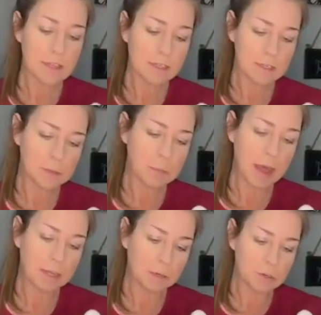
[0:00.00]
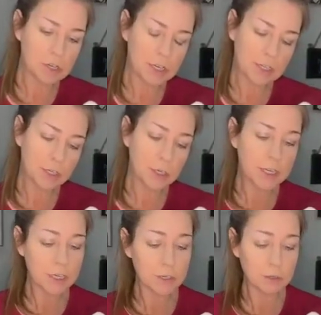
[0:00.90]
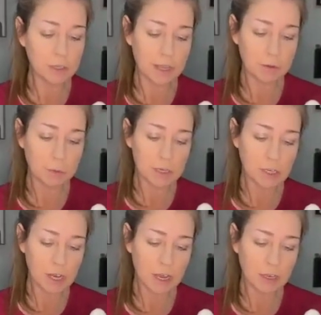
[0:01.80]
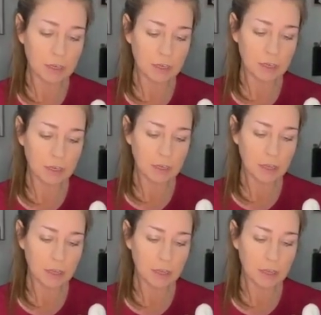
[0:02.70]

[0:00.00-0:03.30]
This is Mallow. She's learning a new language and